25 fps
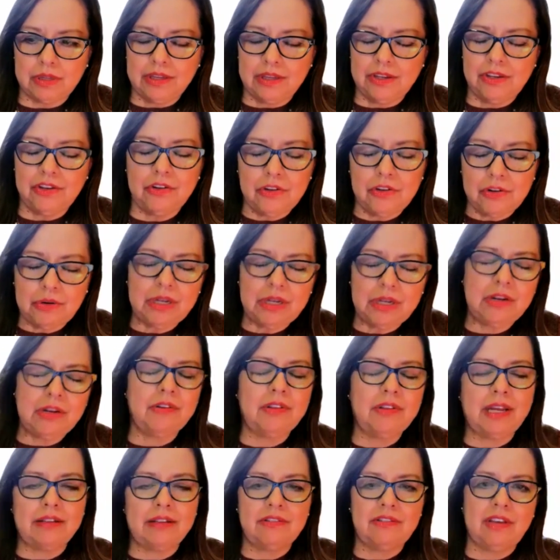you hear
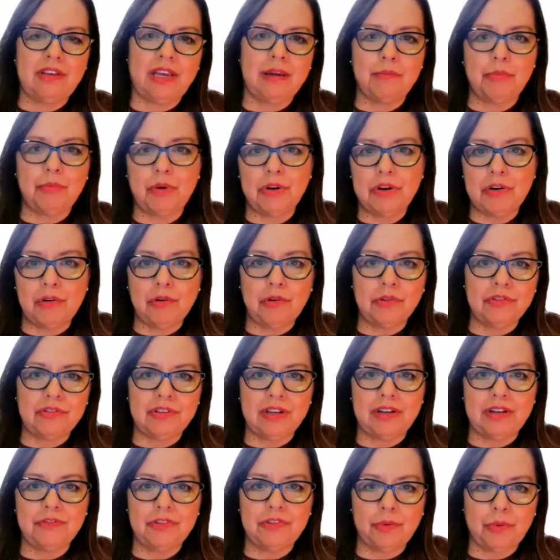that saying, bring your whole
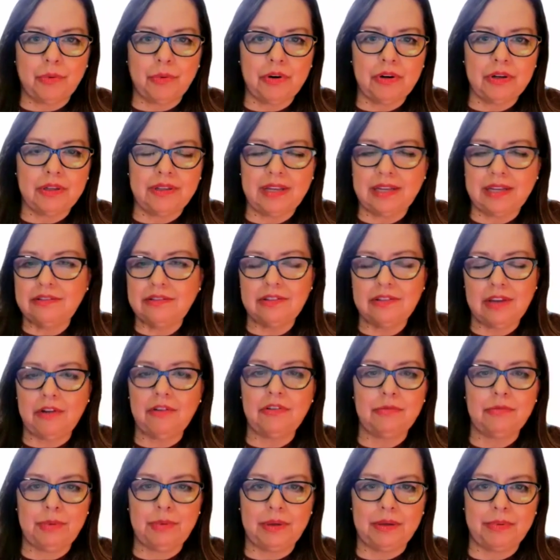self to work. That
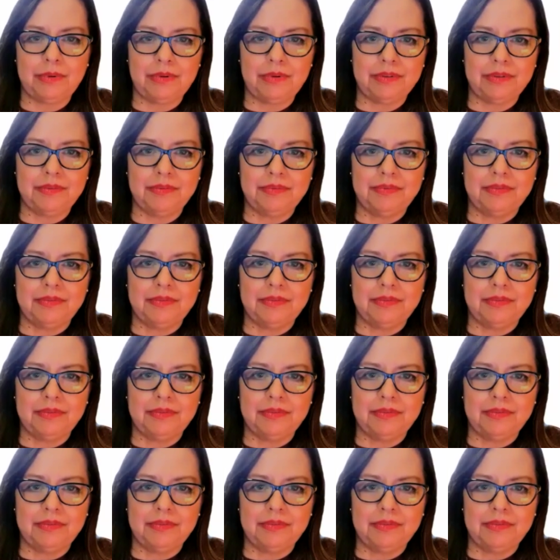scares people.